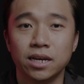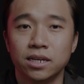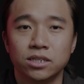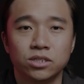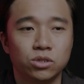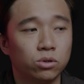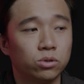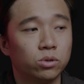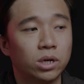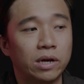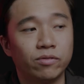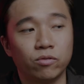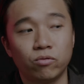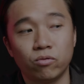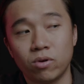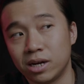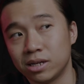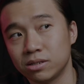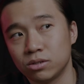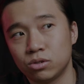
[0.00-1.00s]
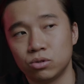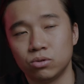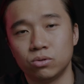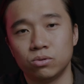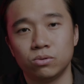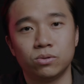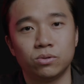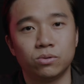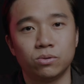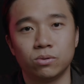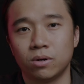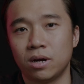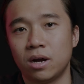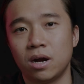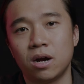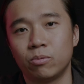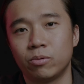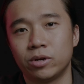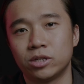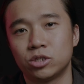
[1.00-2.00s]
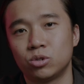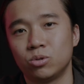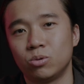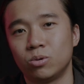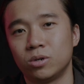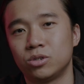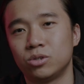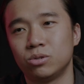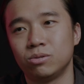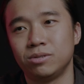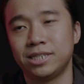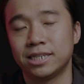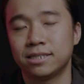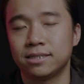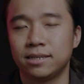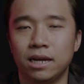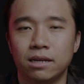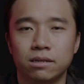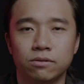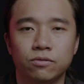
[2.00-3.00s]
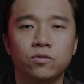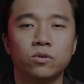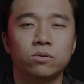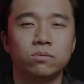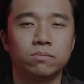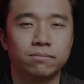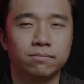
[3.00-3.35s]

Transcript: so you don't have to run to your hardware store to just get a few